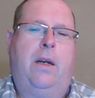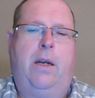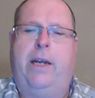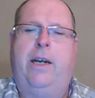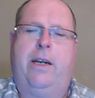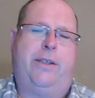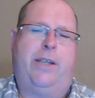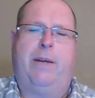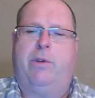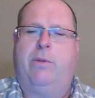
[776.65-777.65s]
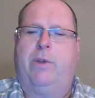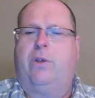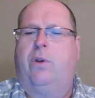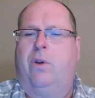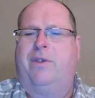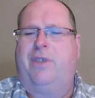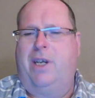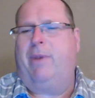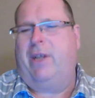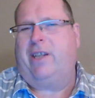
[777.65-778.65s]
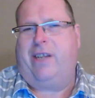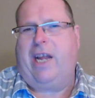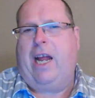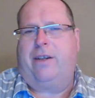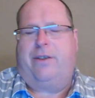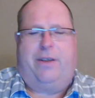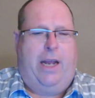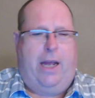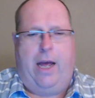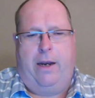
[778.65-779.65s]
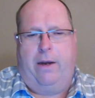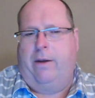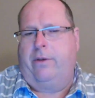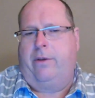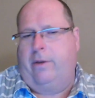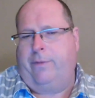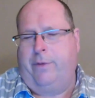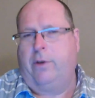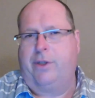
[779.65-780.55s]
in an attempt to restore some of the status they had under the feudal